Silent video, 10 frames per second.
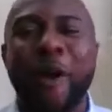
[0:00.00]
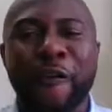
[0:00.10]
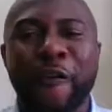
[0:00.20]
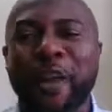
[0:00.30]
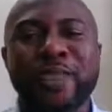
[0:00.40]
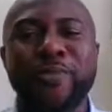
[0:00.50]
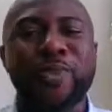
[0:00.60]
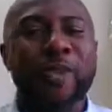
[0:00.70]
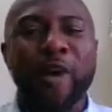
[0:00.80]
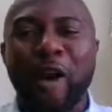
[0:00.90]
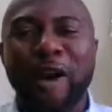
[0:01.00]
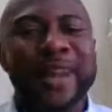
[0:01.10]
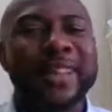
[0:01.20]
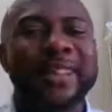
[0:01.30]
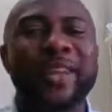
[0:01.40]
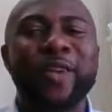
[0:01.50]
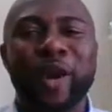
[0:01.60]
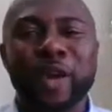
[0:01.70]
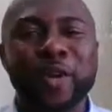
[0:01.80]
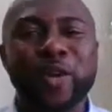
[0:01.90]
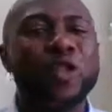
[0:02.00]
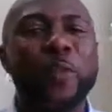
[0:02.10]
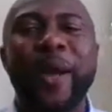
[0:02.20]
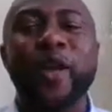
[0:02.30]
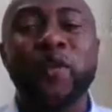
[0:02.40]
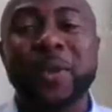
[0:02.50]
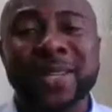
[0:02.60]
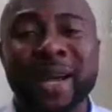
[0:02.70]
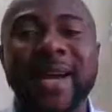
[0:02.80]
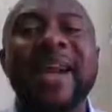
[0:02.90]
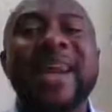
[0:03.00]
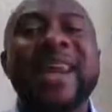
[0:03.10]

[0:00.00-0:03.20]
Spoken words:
on Facebook, on LinkedIn, on YouTube, and on Twitter.